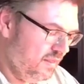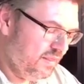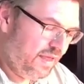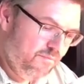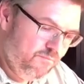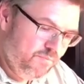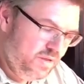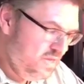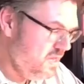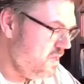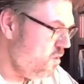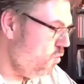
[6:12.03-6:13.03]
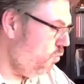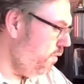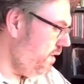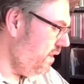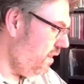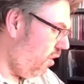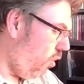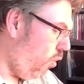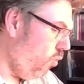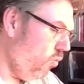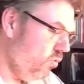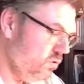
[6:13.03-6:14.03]
then B will
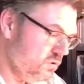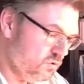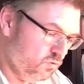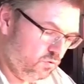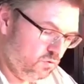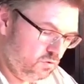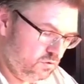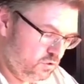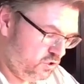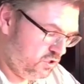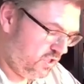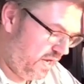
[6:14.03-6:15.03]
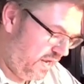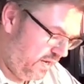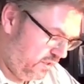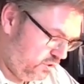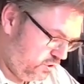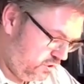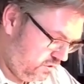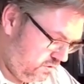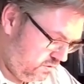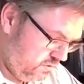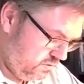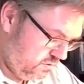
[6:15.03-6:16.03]
also change
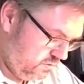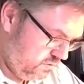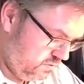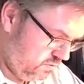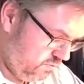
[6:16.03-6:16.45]
to